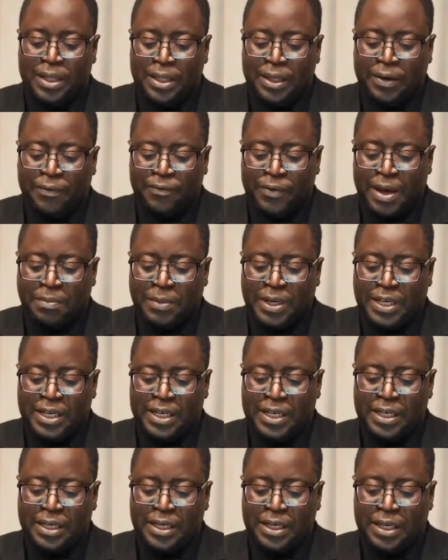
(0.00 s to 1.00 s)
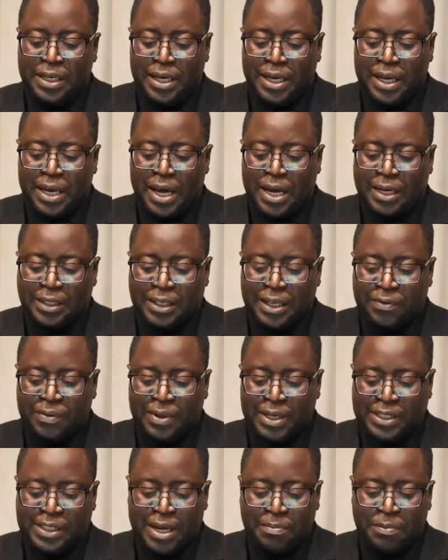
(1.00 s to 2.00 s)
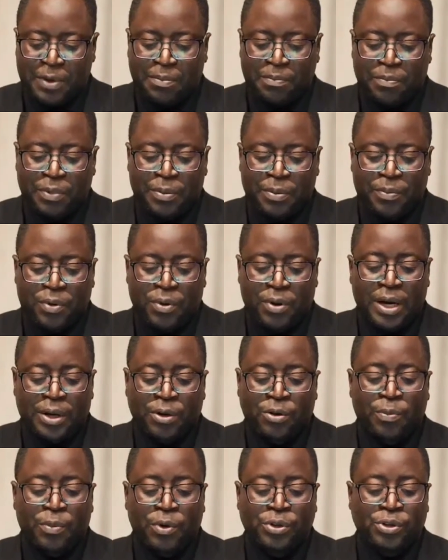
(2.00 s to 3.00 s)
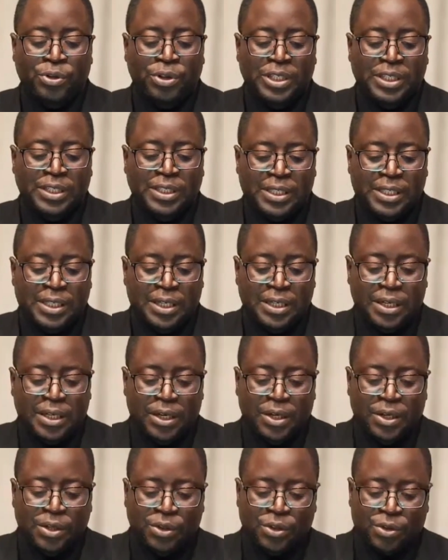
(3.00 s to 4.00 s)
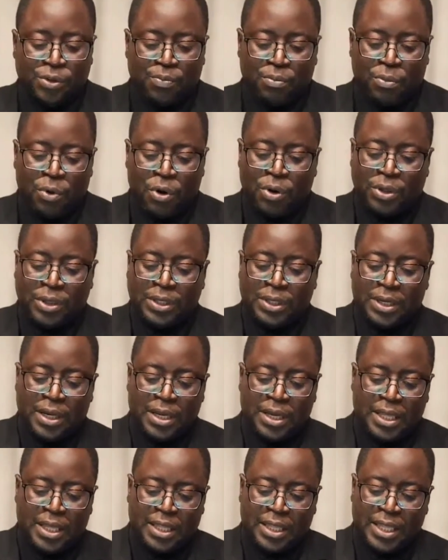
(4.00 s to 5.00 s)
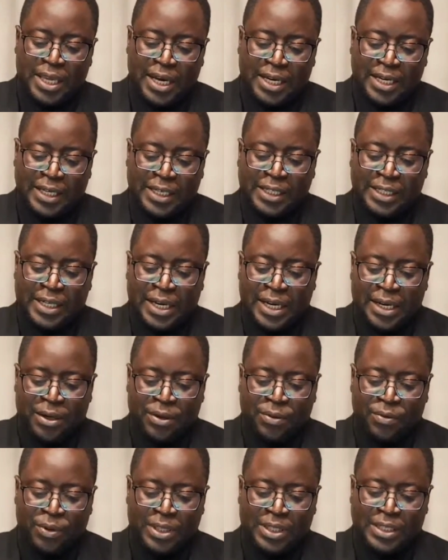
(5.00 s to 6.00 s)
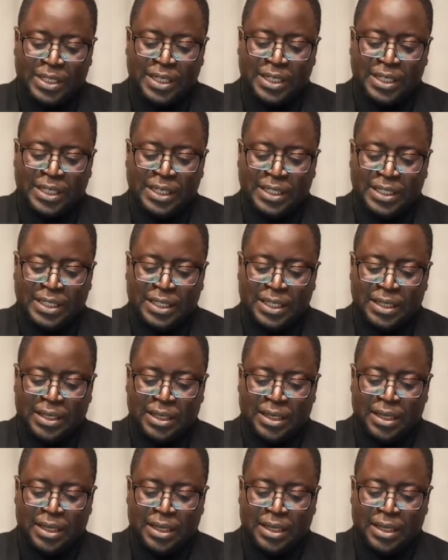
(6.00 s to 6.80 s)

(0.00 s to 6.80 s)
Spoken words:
the family, and give the Zambian people an opportunity to mourn their leader with dignity.